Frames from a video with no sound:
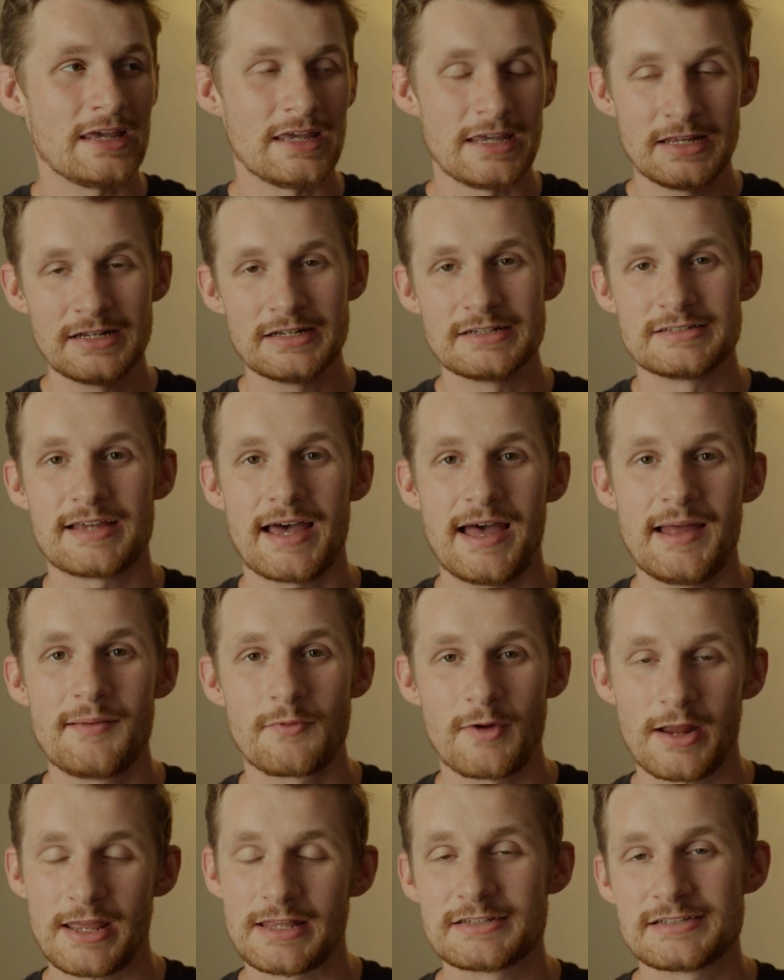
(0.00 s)
in a
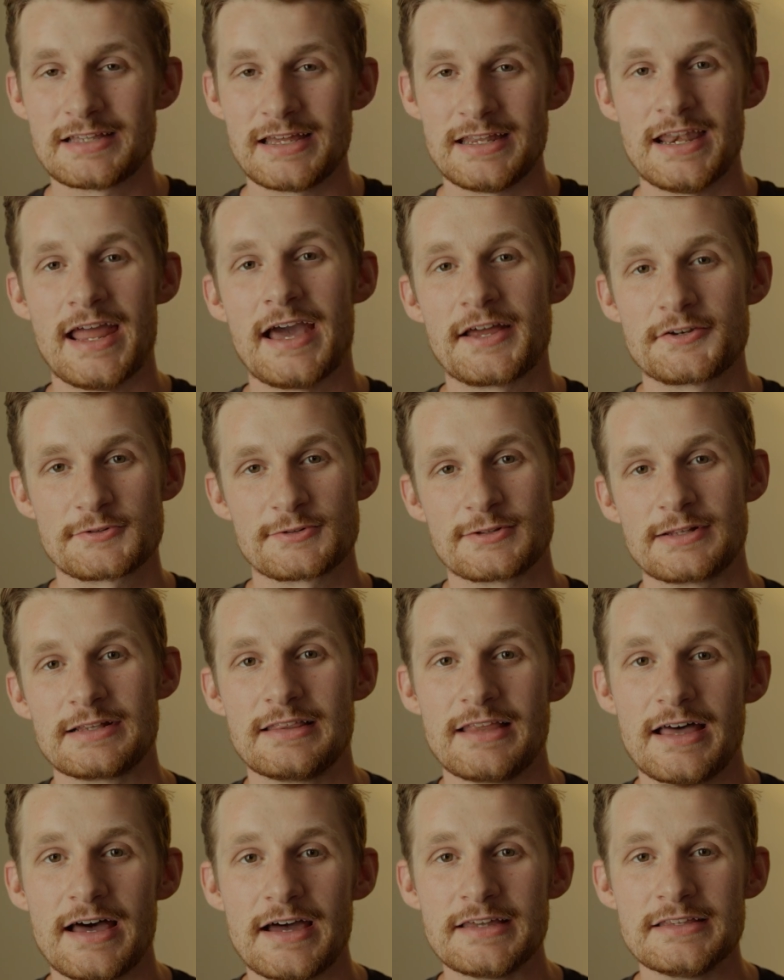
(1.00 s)
time range that naturally
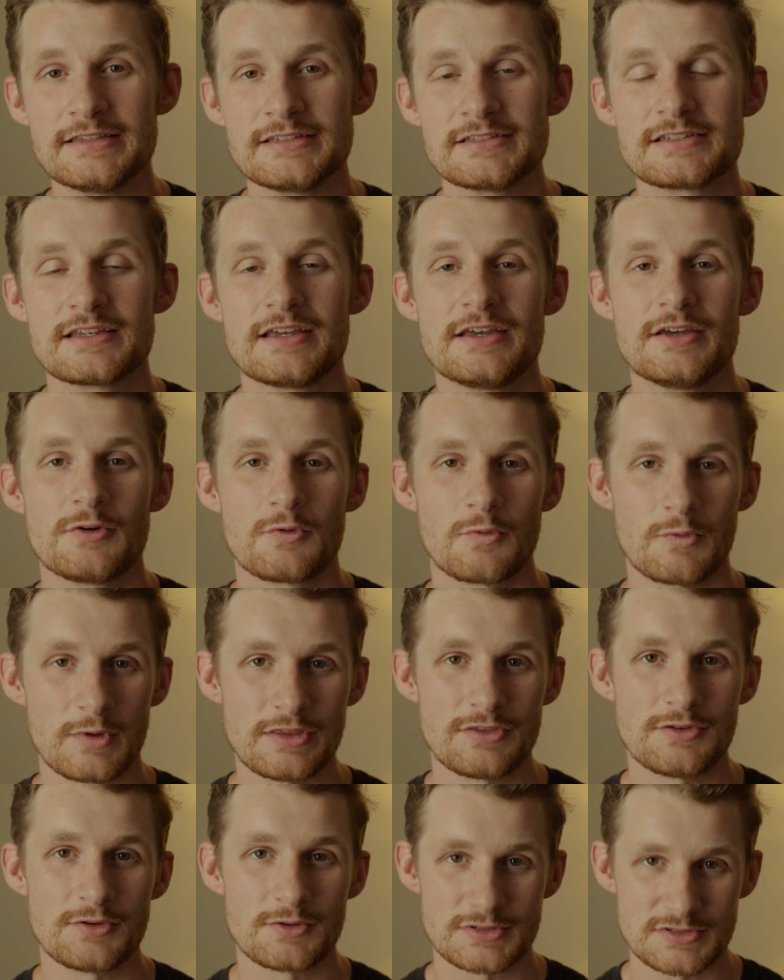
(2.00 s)
aligns
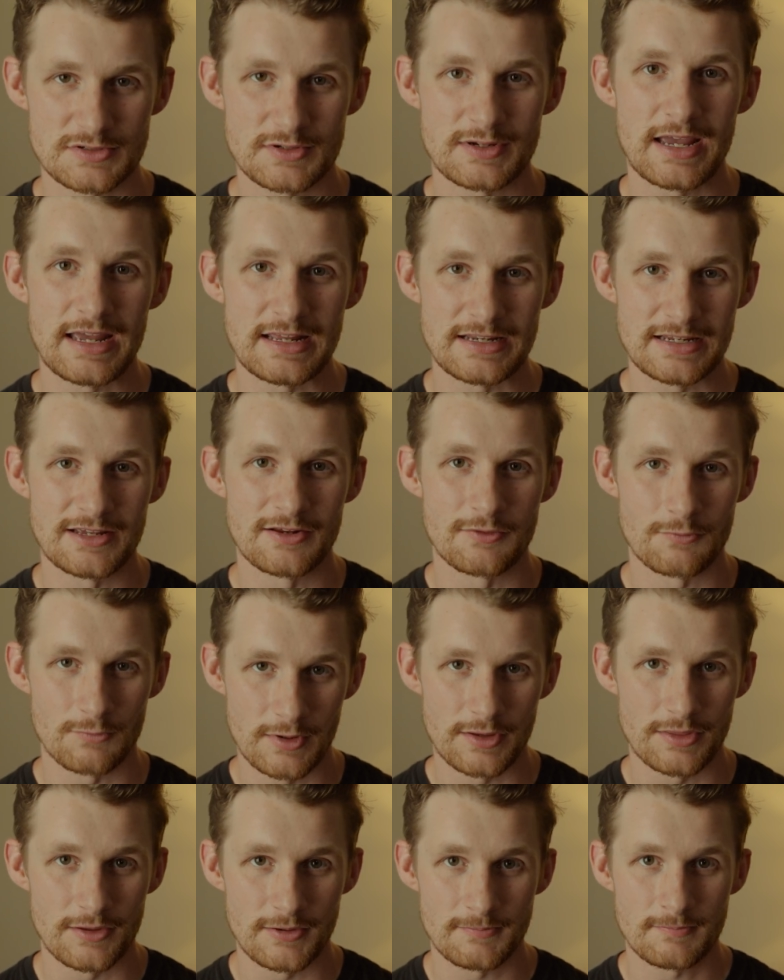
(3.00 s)
with your circadian
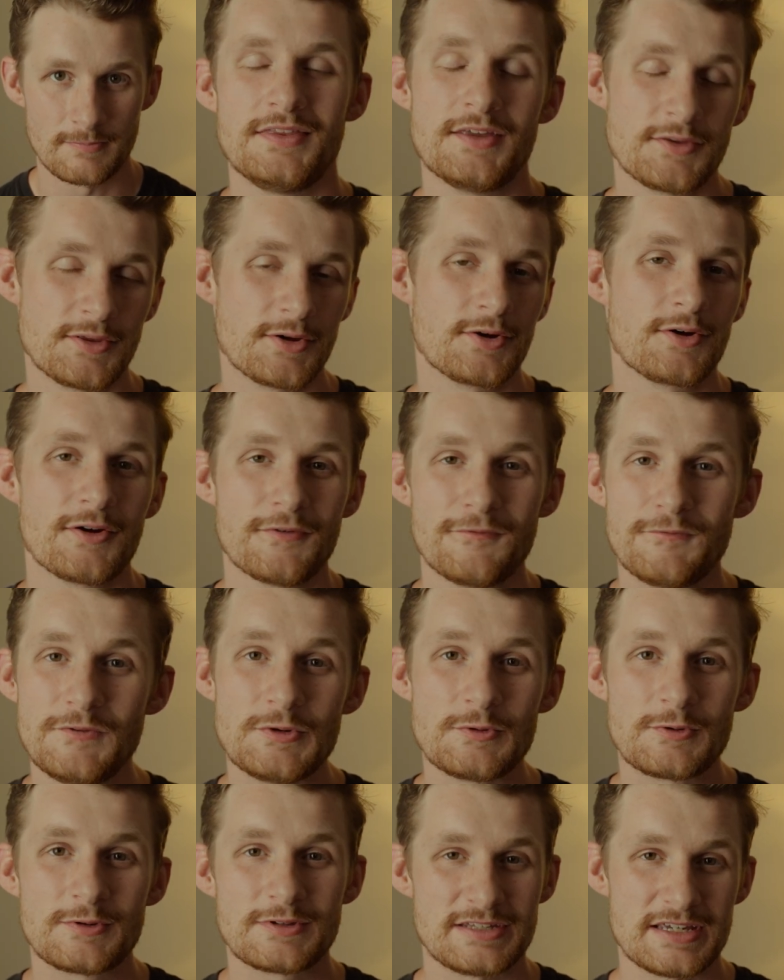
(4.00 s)
rhythm. Now, there are a
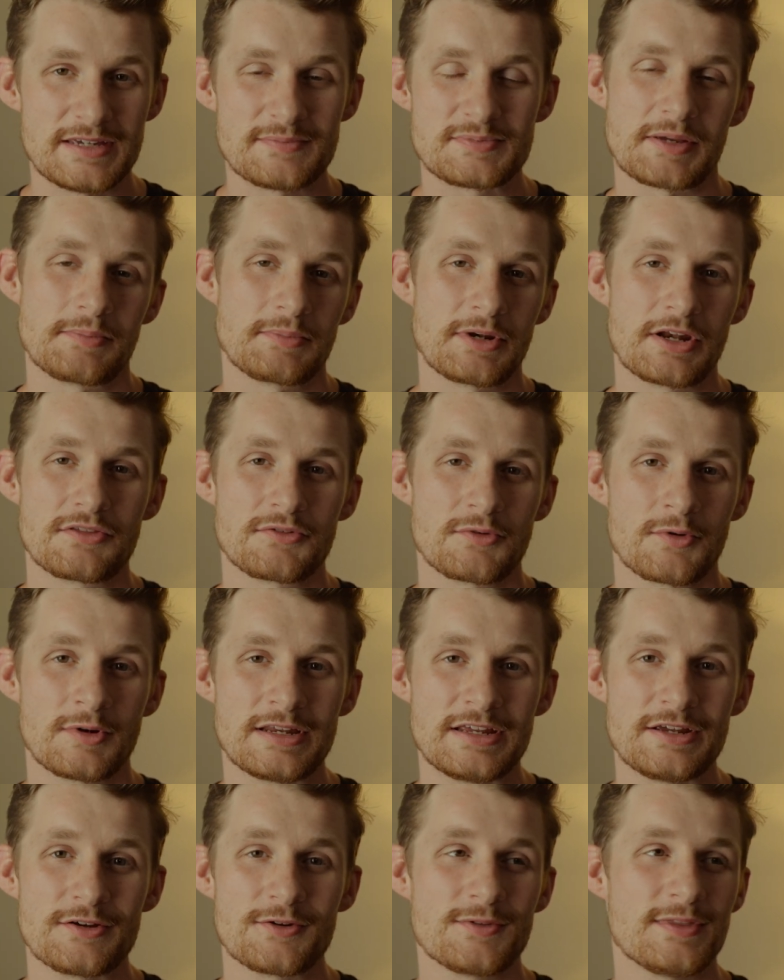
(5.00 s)
few tips I'm gonna throw
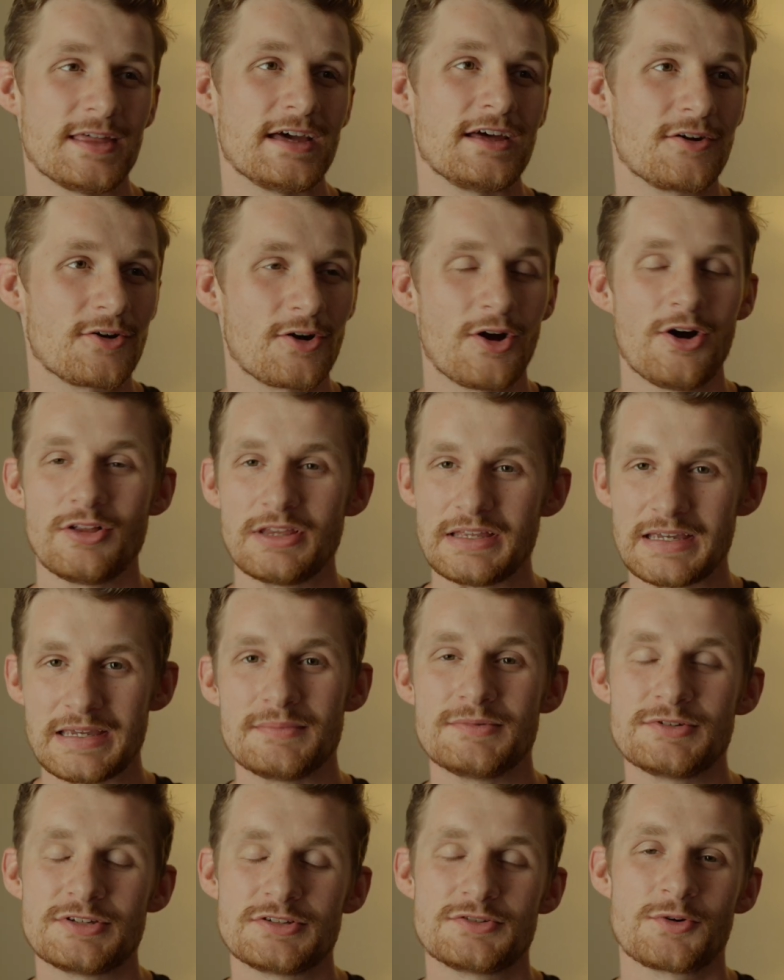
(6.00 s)
in here that are all
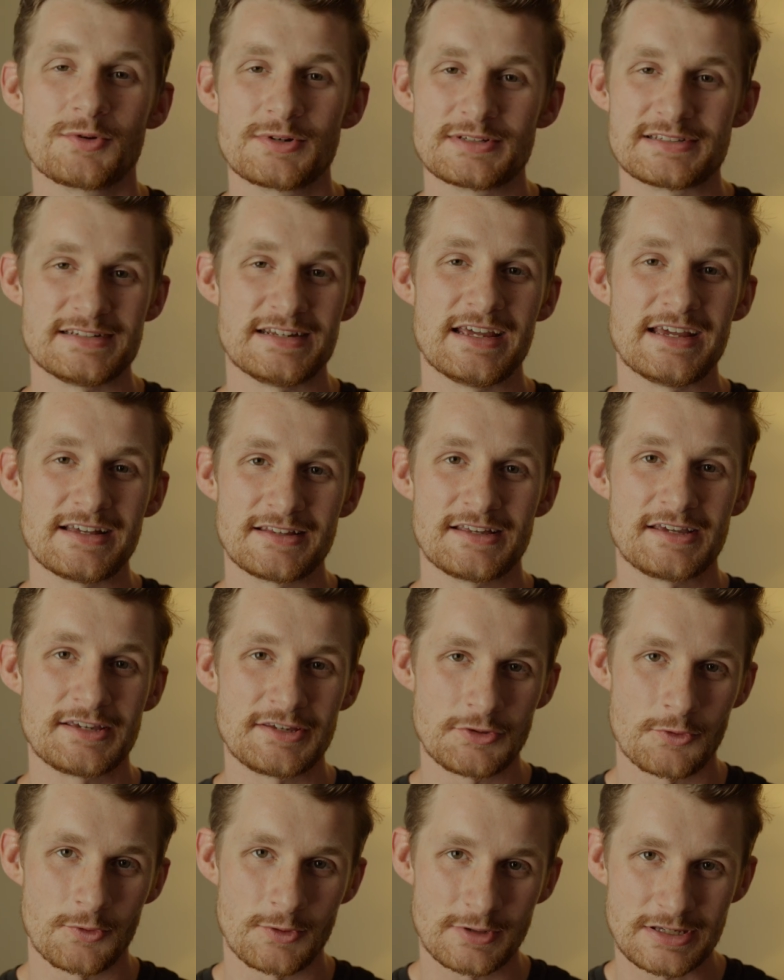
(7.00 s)
aimed towards nailing your